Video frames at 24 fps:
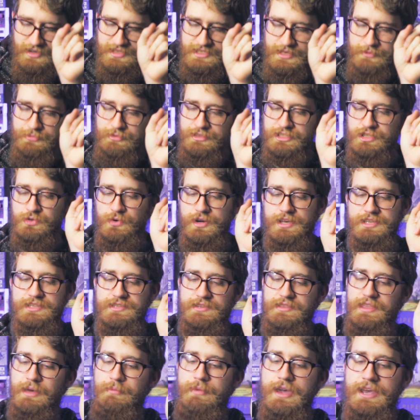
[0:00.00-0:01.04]
simple
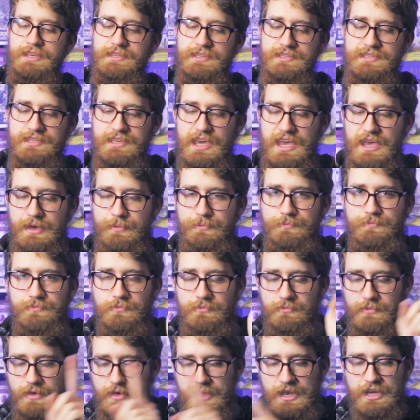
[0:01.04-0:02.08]
twist that makes this game
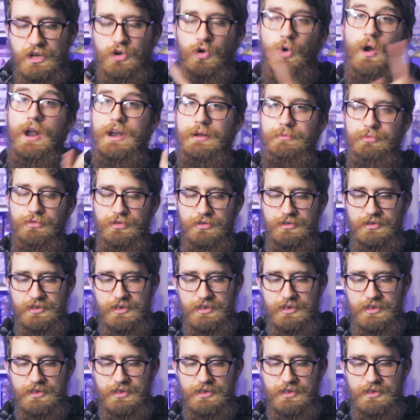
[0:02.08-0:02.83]
incredible